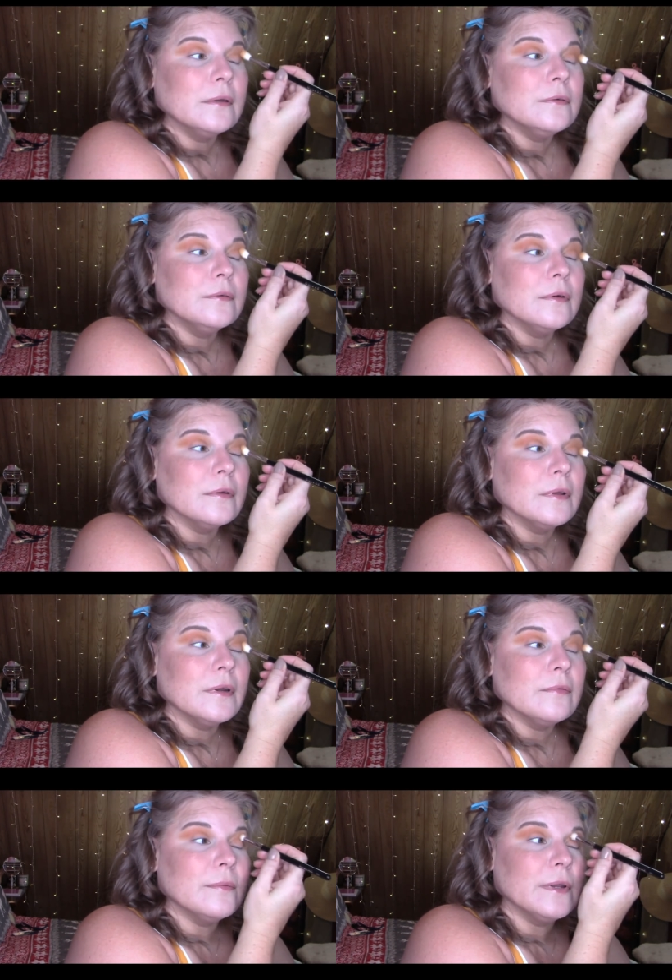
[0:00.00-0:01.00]
I do know that
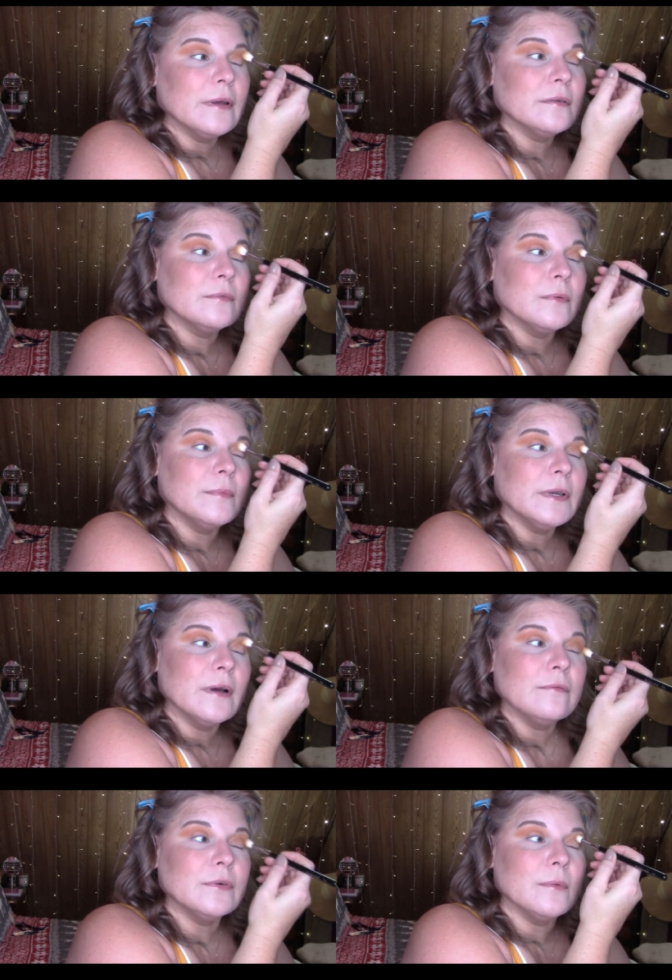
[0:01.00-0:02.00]
everybody else will be
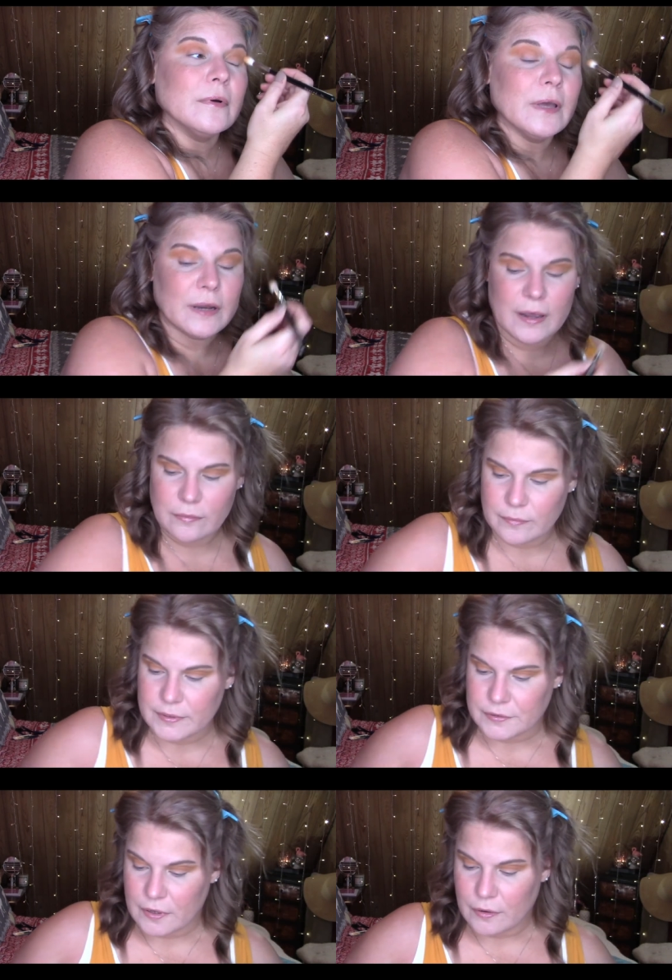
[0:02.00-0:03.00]
comfortable and I will
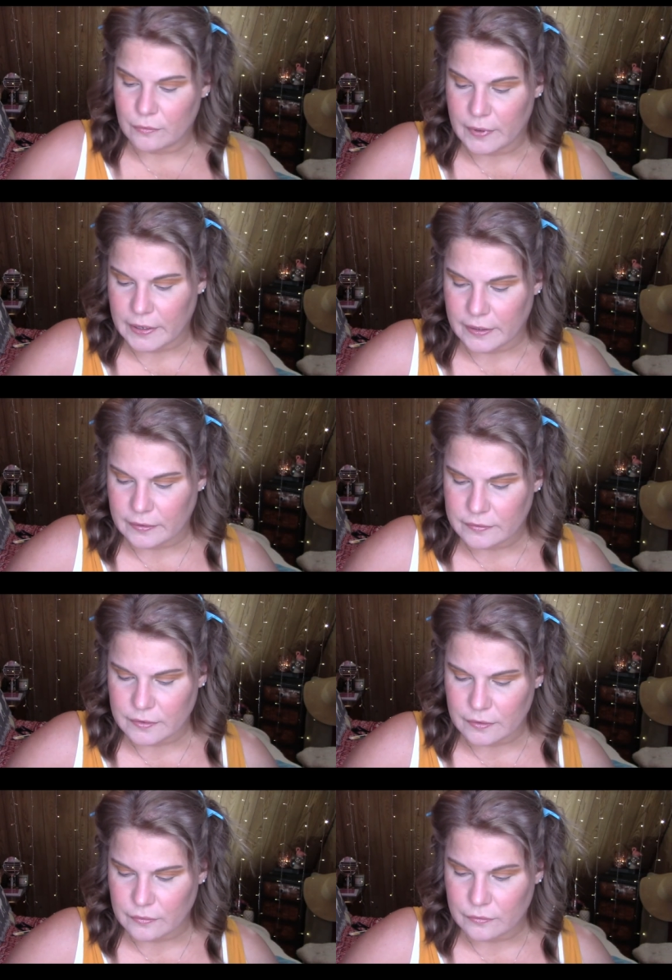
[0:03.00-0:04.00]
be so wedding,
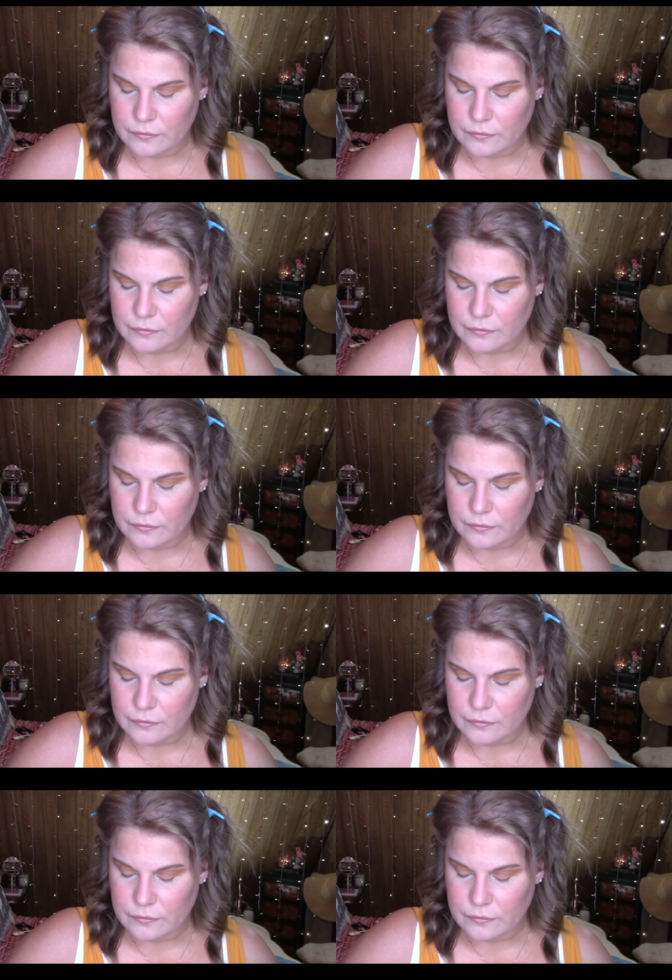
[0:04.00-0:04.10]
so.